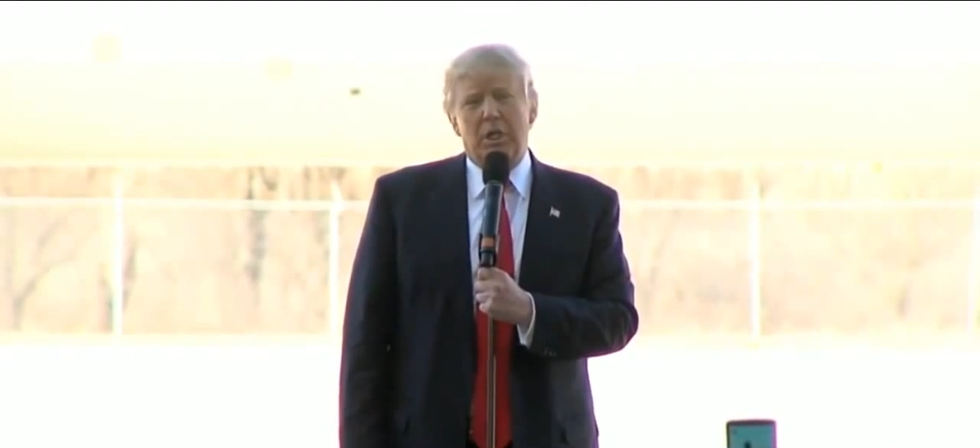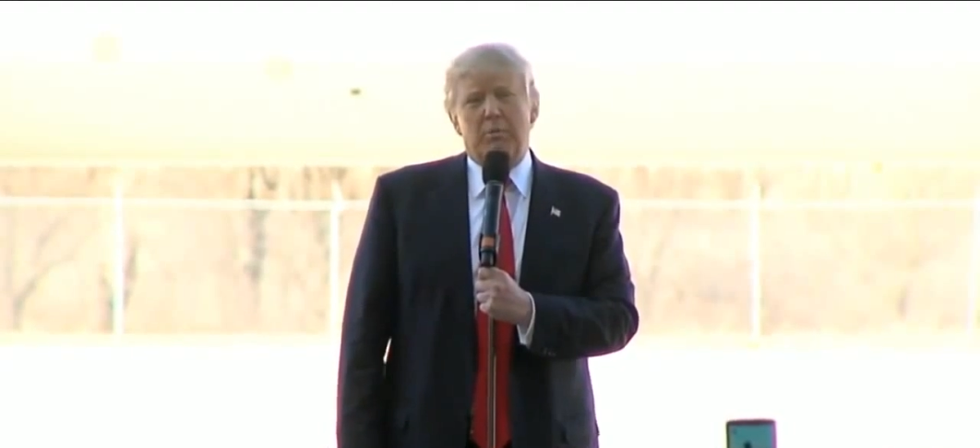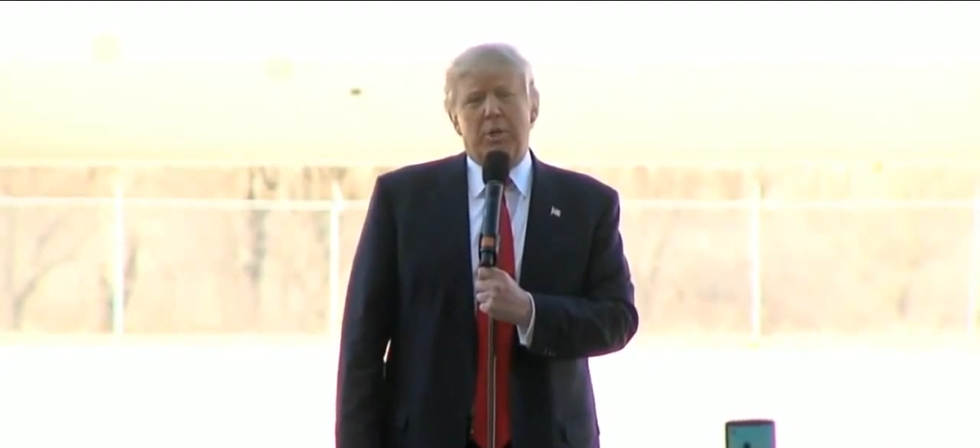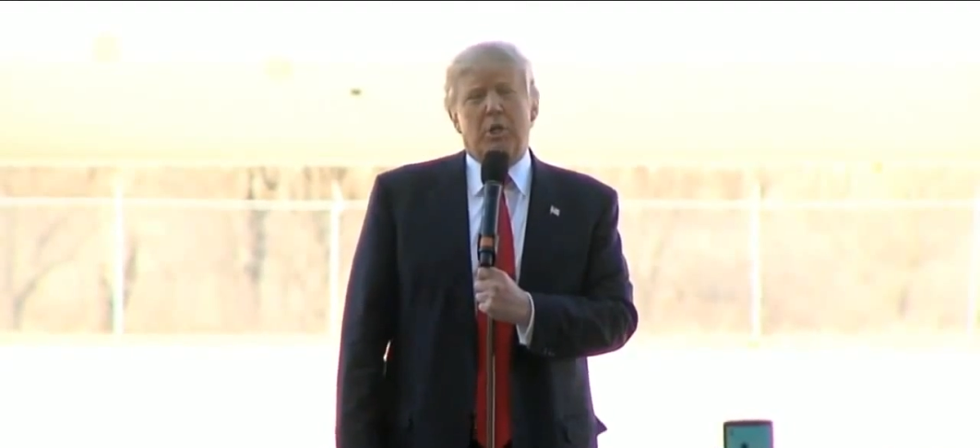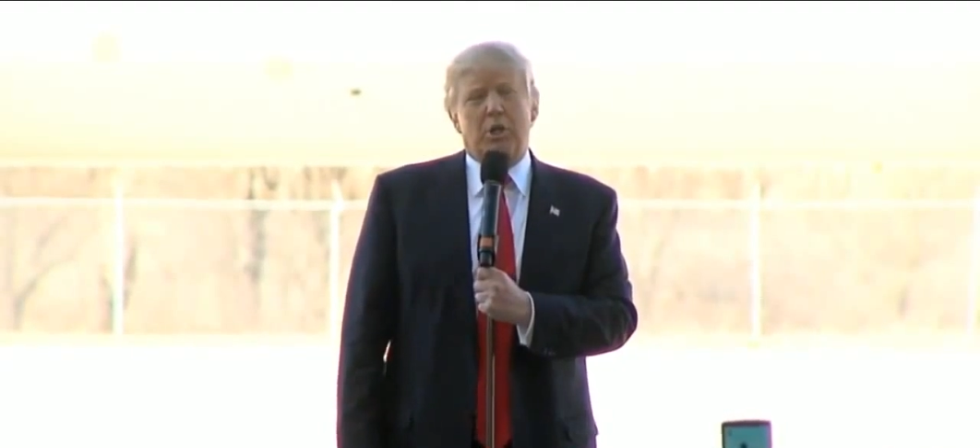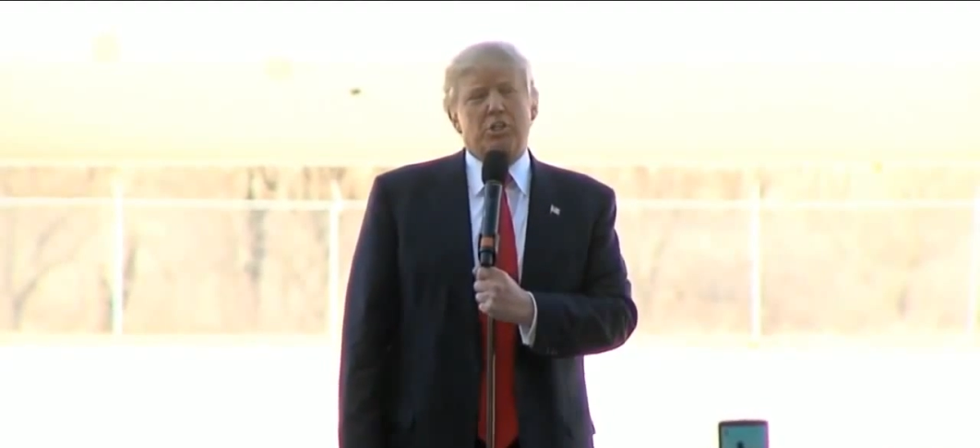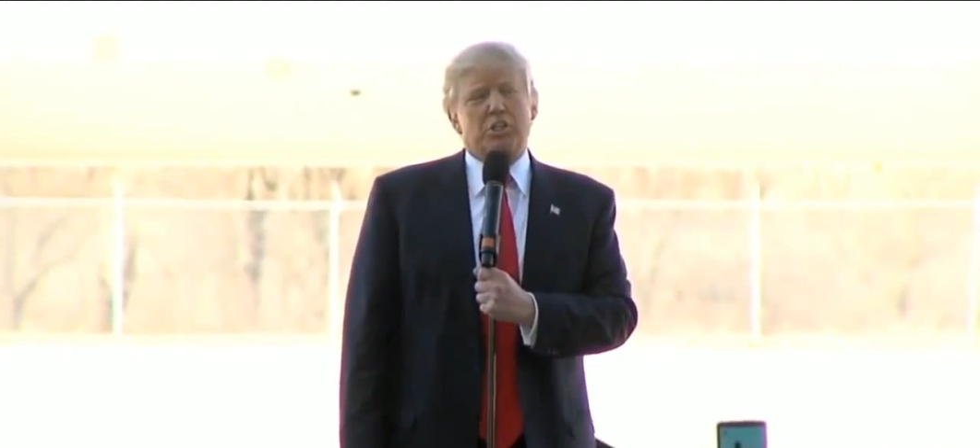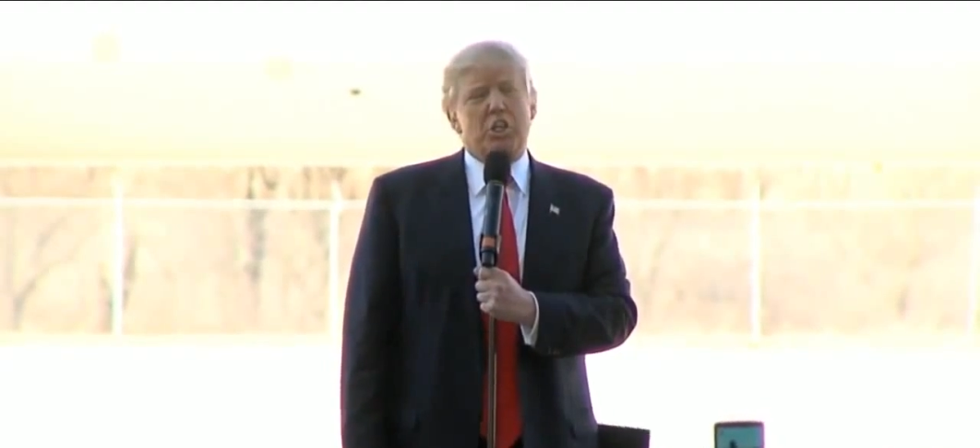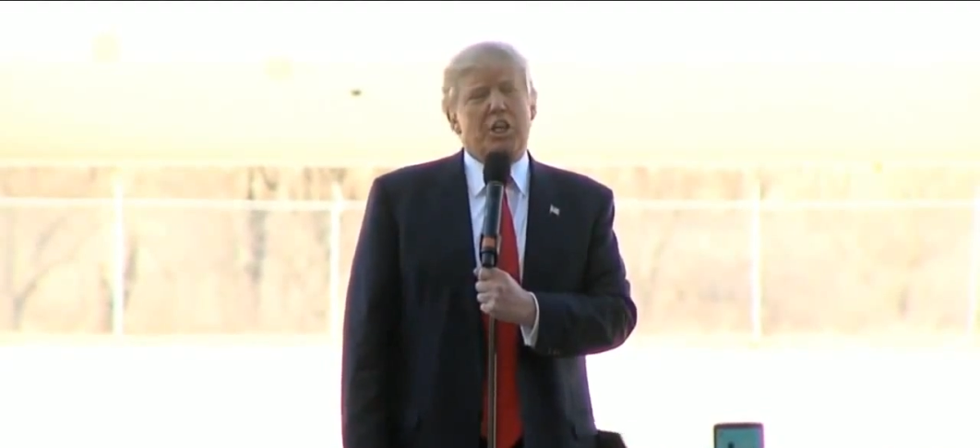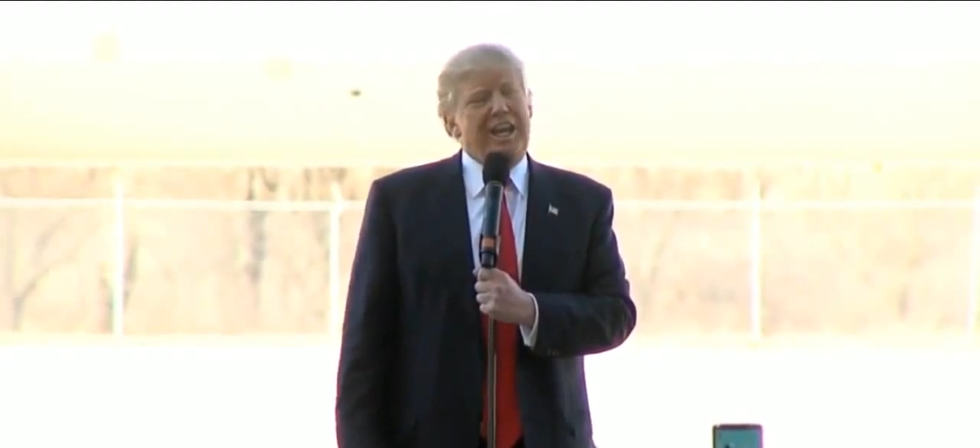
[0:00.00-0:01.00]
because
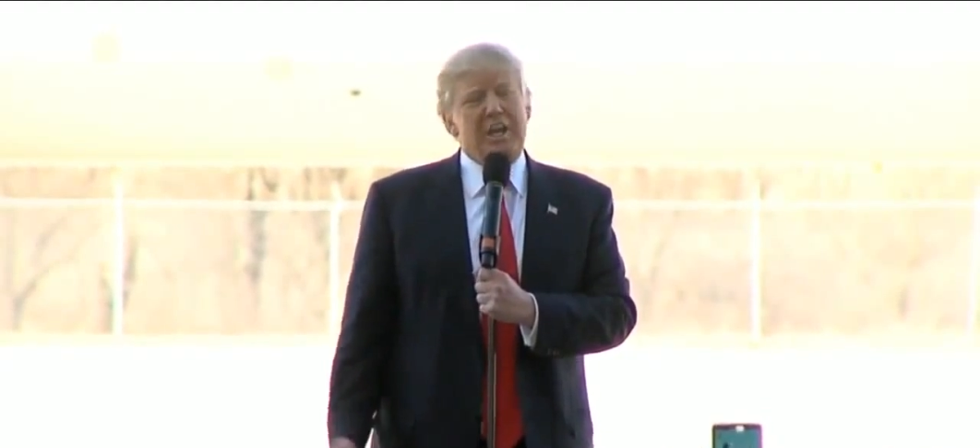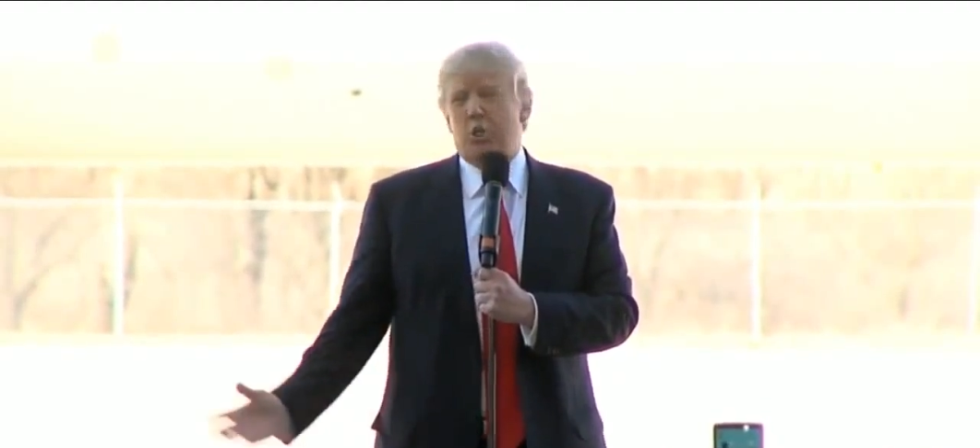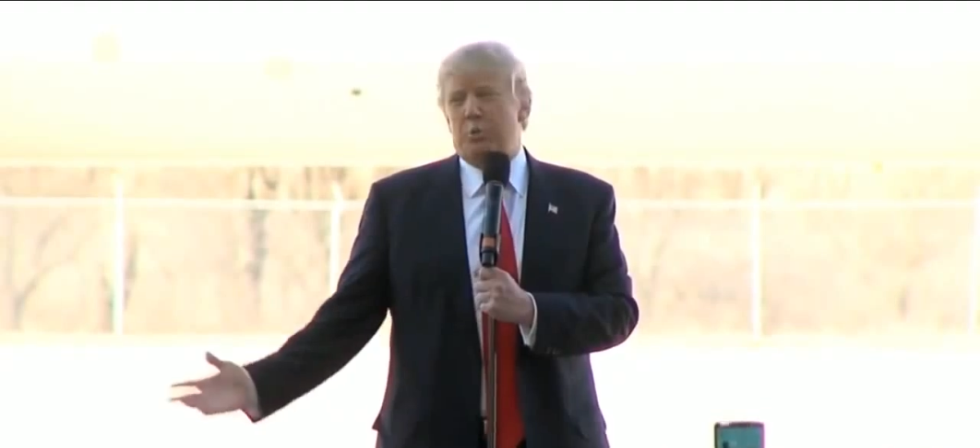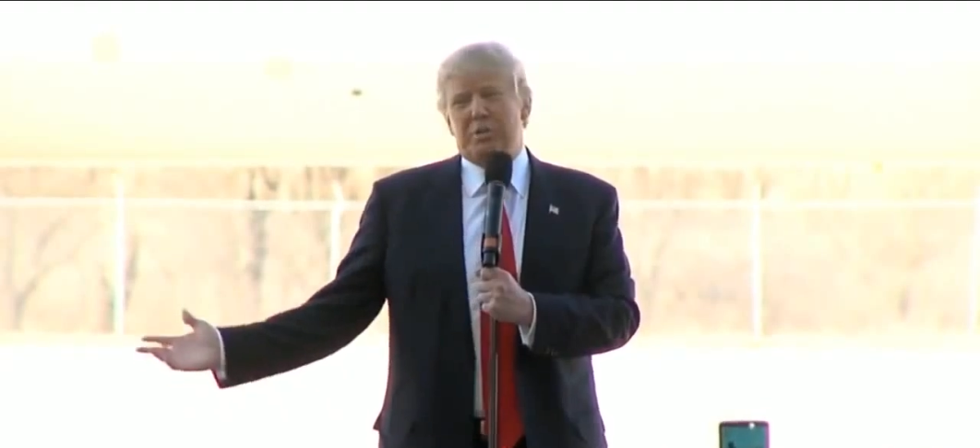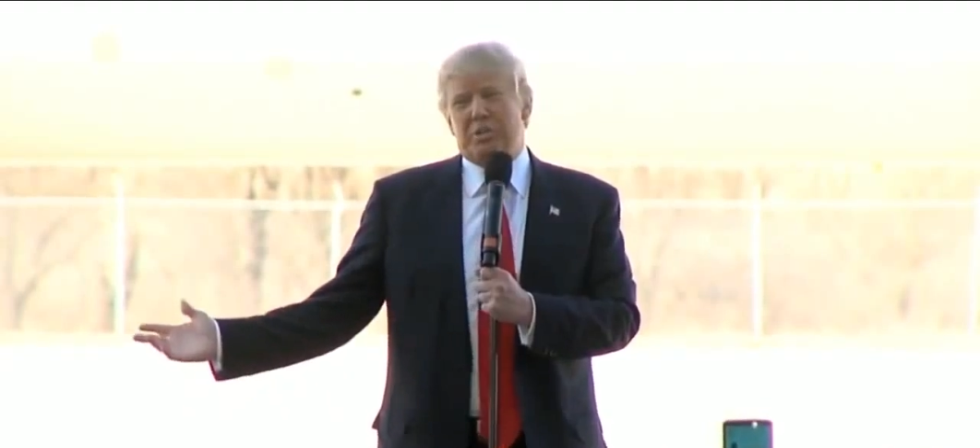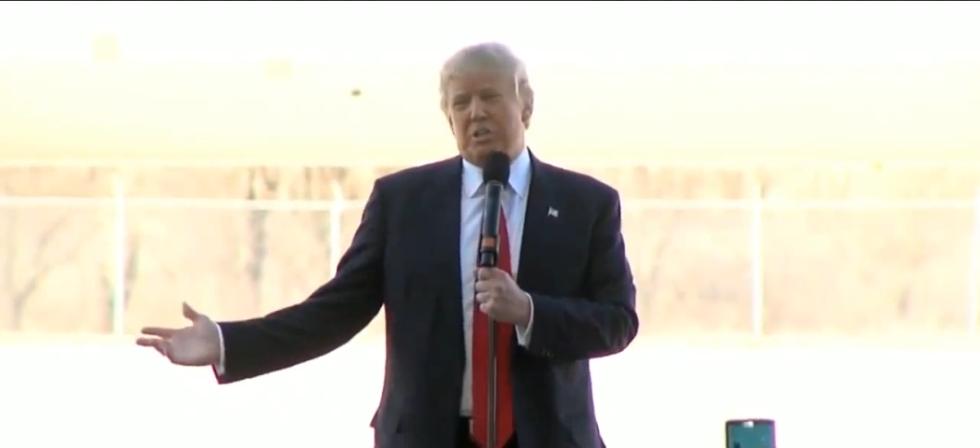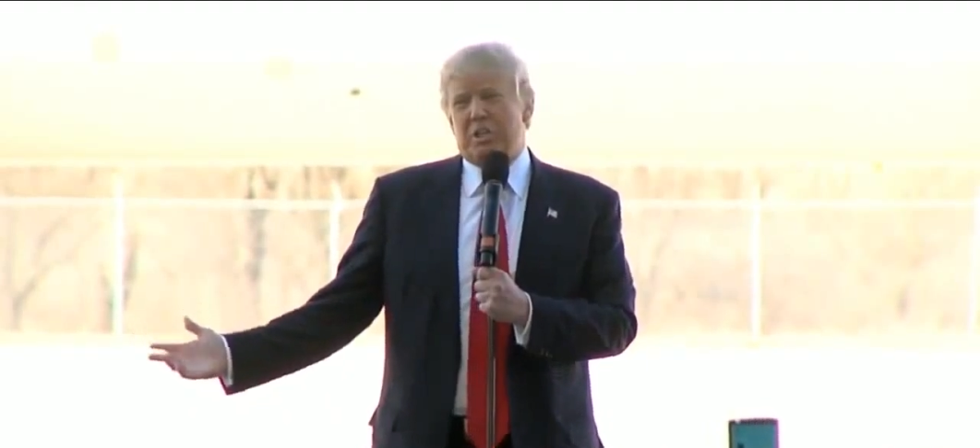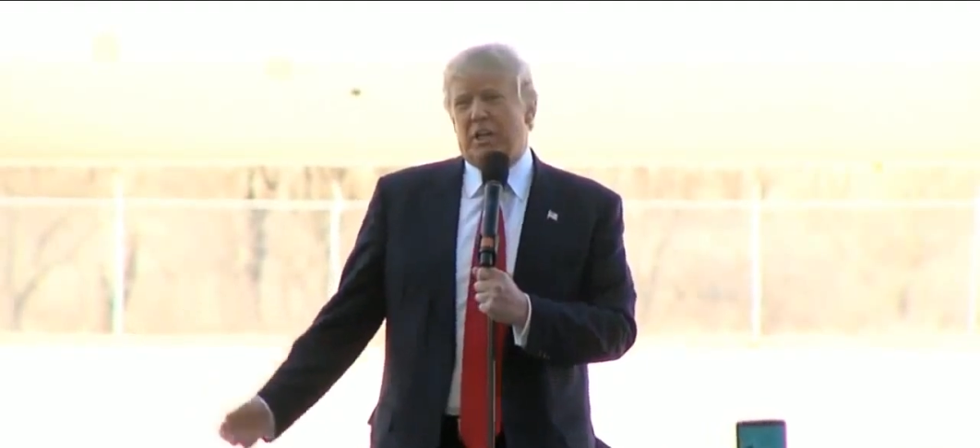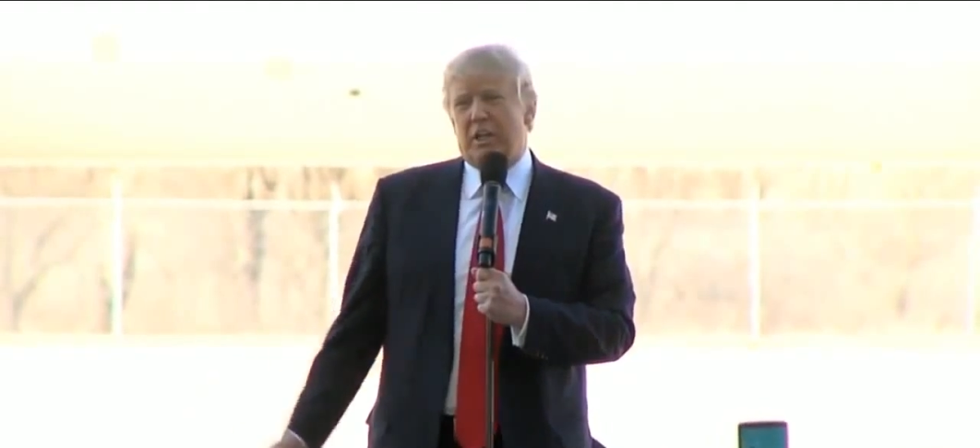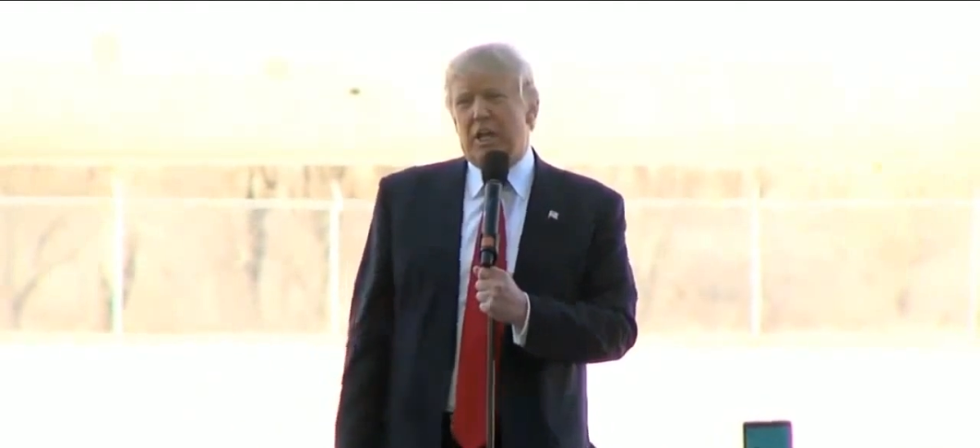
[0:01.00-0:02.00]
you can't do business
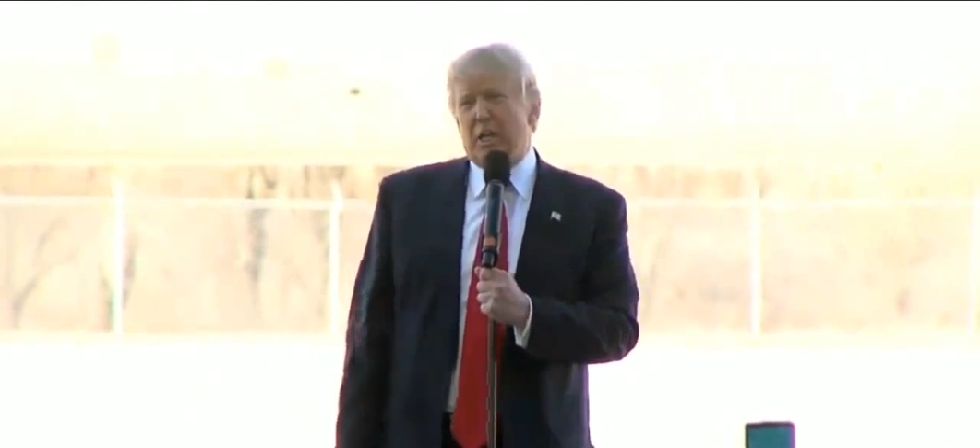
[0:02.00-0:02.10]
like that.